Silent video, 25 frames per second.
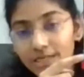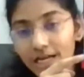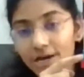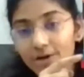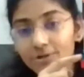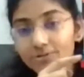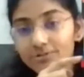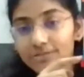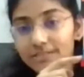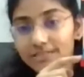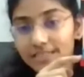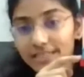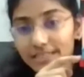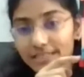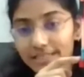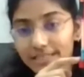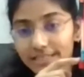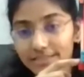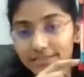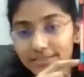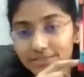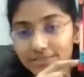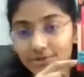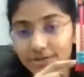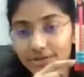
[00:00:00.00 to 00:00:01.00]
now?
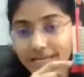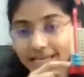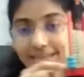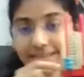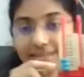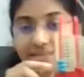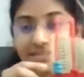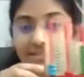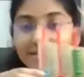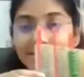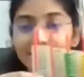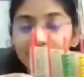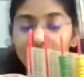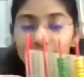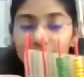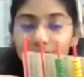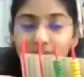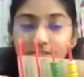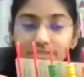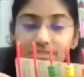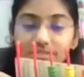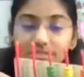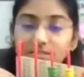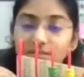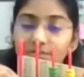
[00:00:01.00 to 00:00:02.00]
3. Okay,
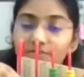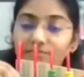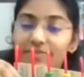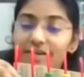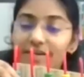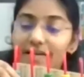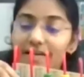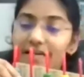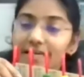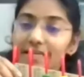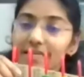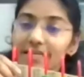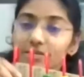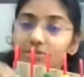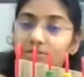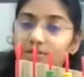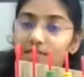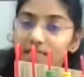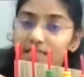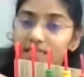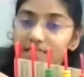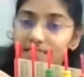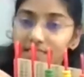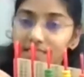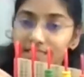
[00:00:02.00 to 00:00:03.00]
this is a very
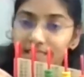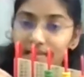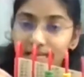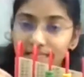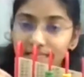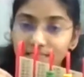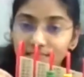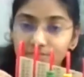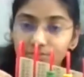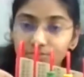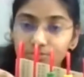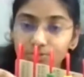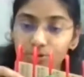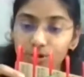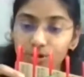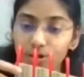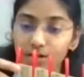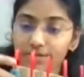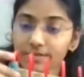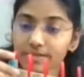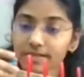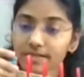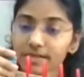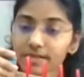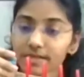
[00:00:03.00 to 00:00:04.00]
good interactive
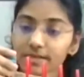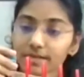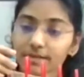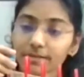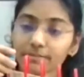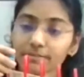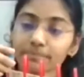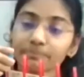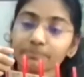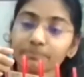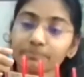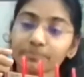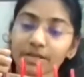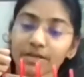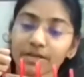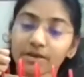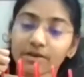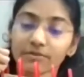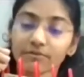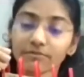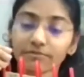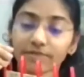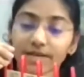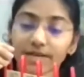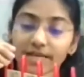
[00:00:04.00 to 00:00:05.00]
toy
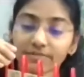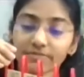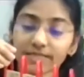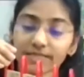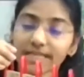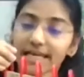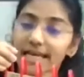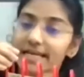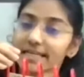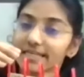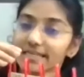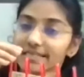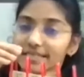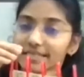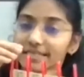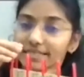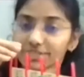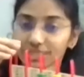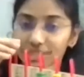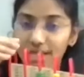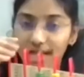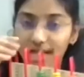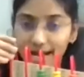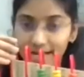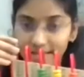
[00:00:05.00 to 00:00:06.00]
where we can
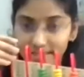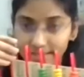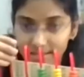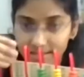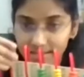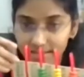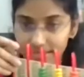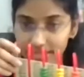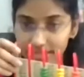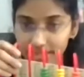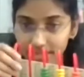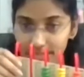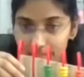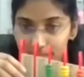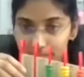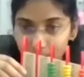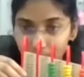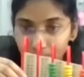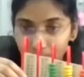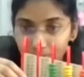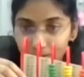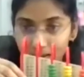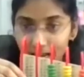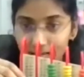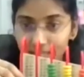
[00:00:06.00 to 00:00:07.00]
teach additions and
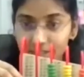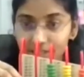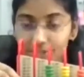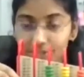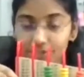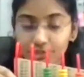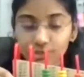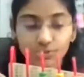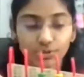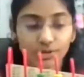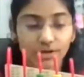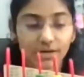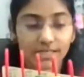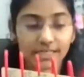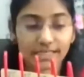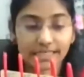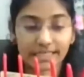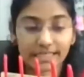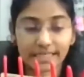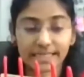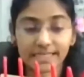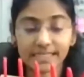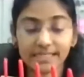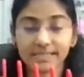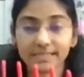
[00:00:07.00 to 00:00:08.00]
subtractions to our
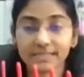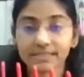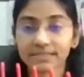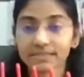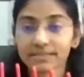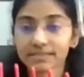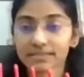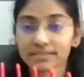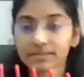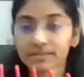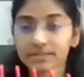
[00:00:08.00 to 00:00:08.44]
kids.